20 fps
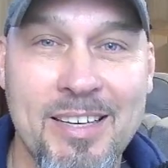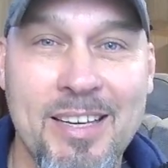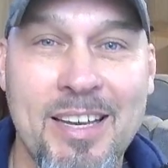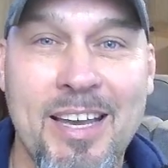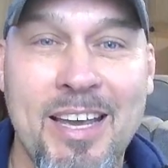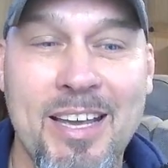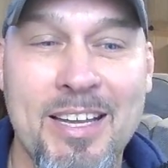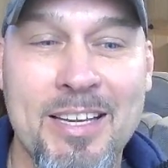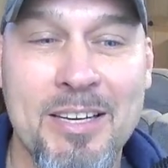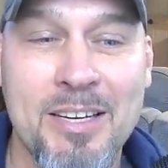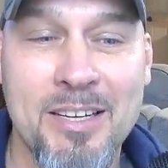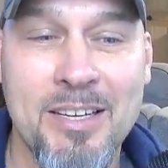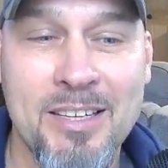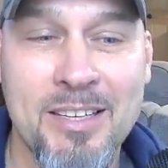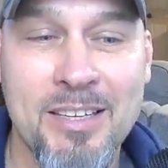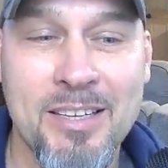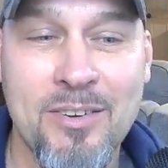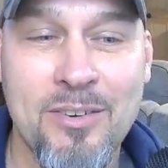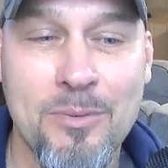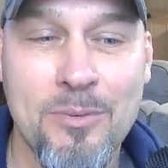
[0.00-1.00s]
in
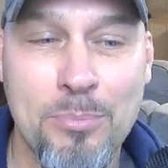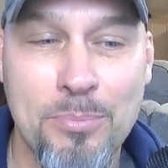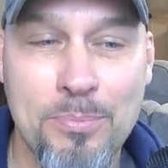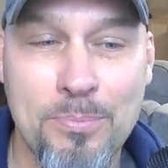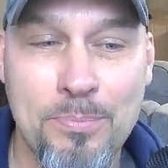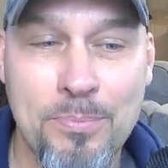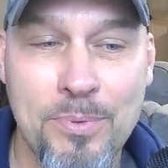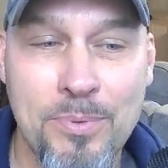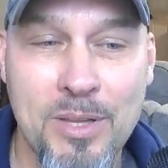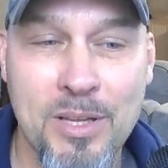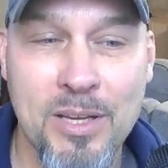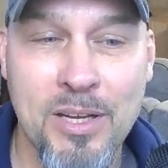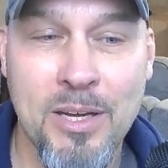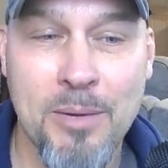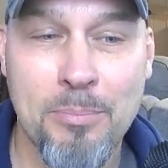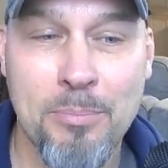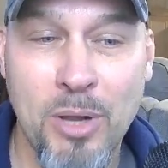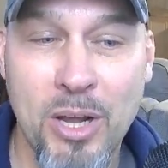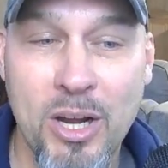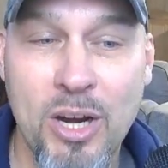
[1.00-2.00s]
the
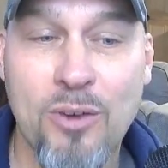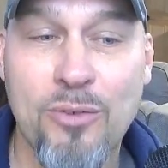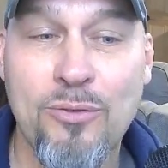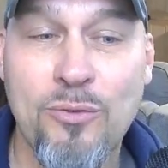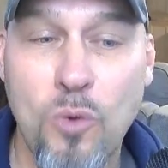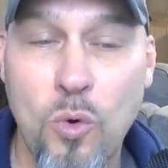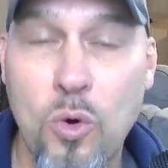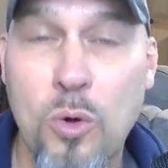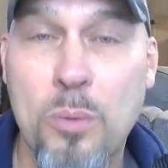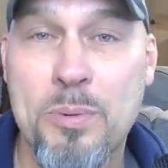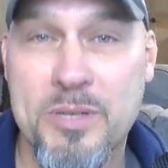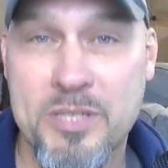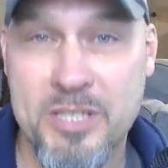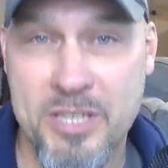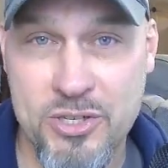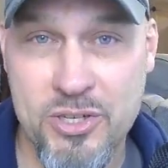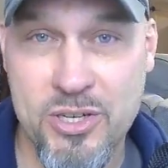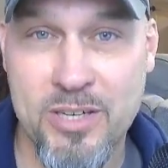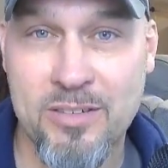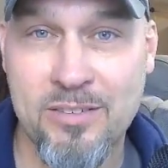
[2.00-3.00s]
player 4
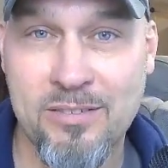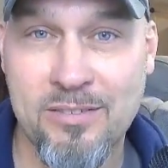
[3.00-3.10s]
position,